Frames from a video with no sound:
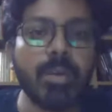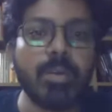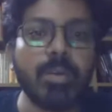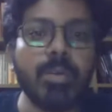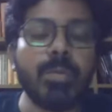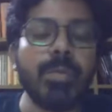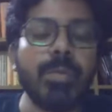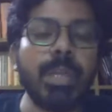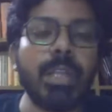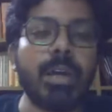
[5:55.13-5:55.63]

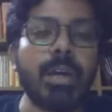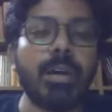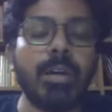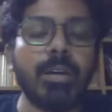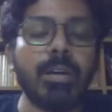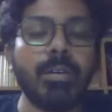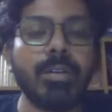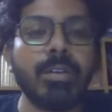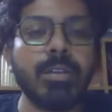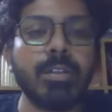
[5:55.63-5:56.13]

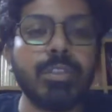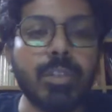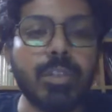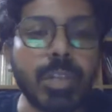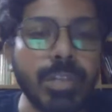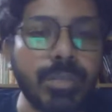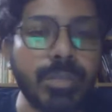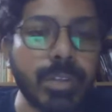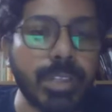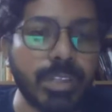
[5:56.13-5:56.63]
Well,
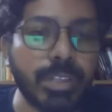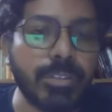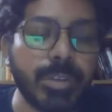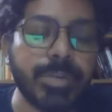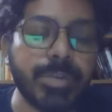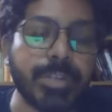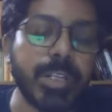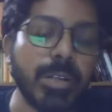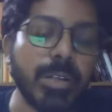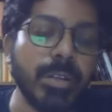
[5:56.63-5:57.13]
sorry for the
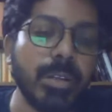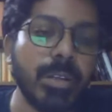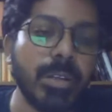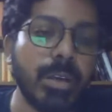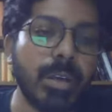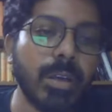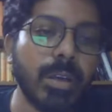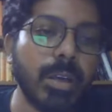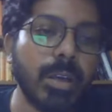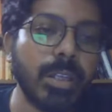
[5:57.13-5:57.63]
interruption.
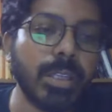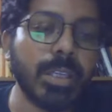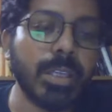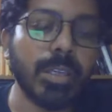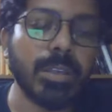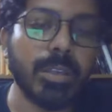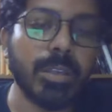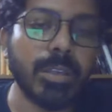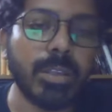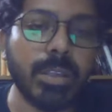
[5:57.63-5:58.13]
I
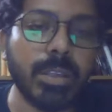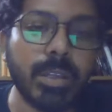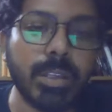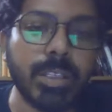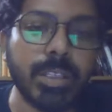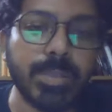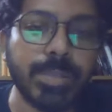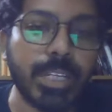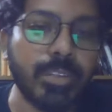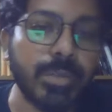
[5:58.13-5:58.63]
think there are
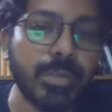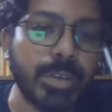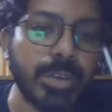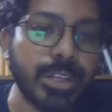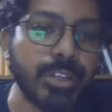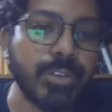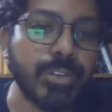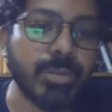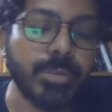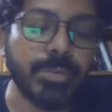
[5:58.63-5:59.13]
some network
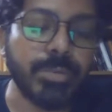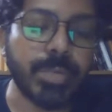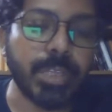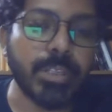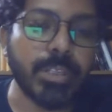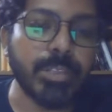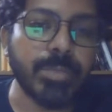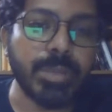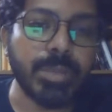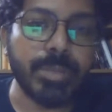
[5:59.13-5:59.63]
issue because
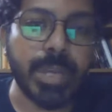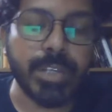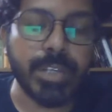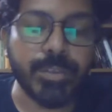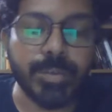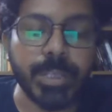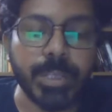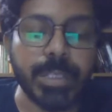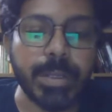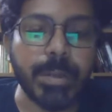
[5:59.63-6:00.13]
of the bad
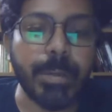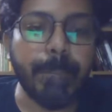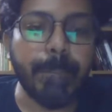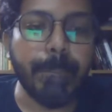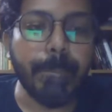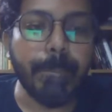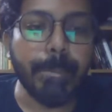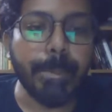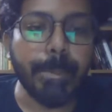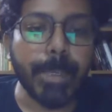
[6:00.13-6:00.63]
weather.
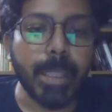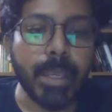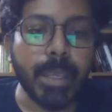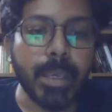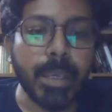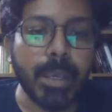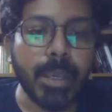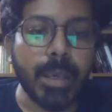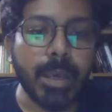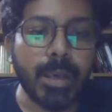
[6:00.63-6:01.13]

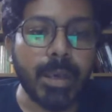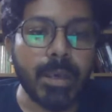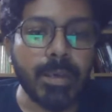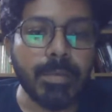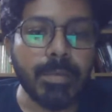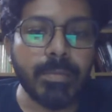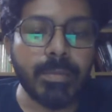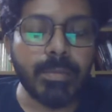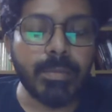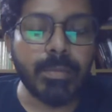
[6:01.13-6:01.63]
Uh,
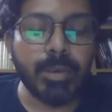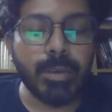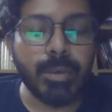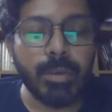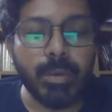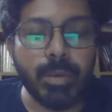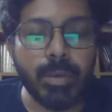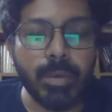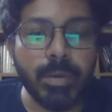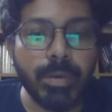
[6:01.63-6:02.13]

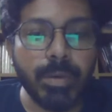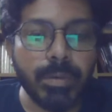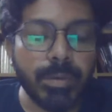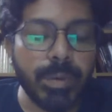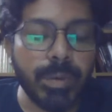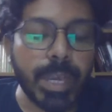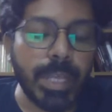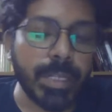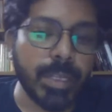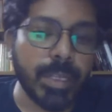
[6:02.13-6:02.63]
Fine.